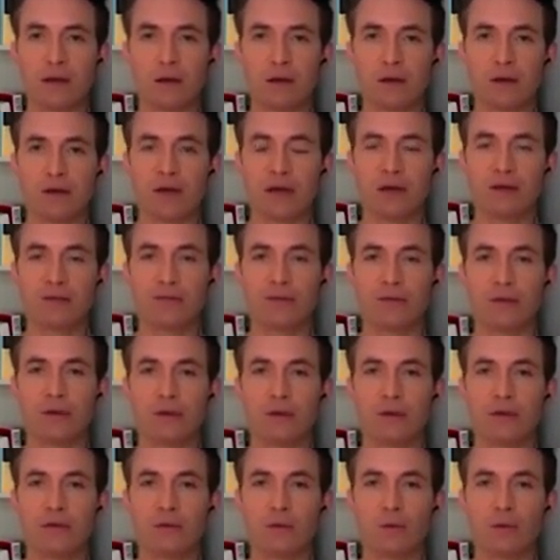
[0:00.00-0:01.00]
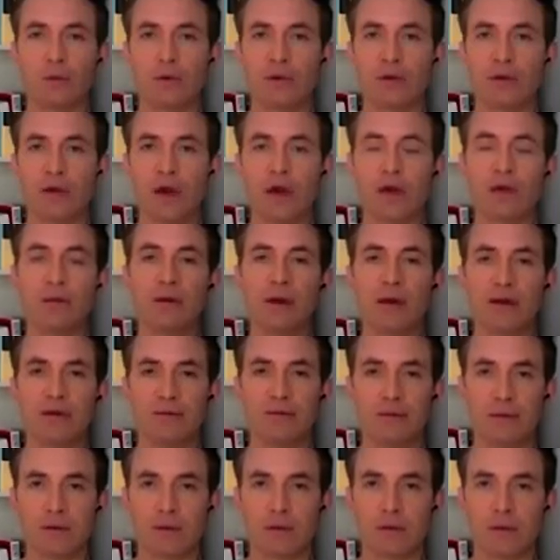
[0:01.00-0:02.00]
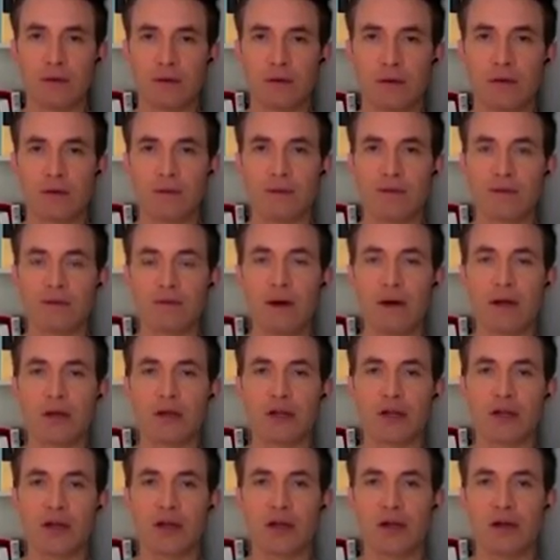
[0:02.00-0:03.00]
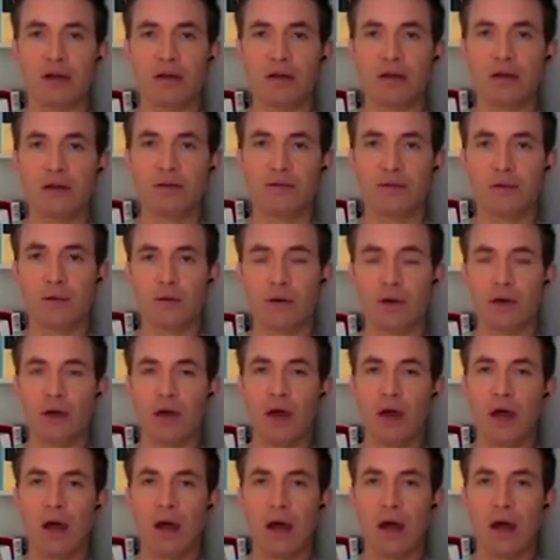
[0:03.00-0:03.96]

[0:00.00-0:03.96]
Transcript: on Channel 4 News was unbelievable. Miss Manji, her interviewer,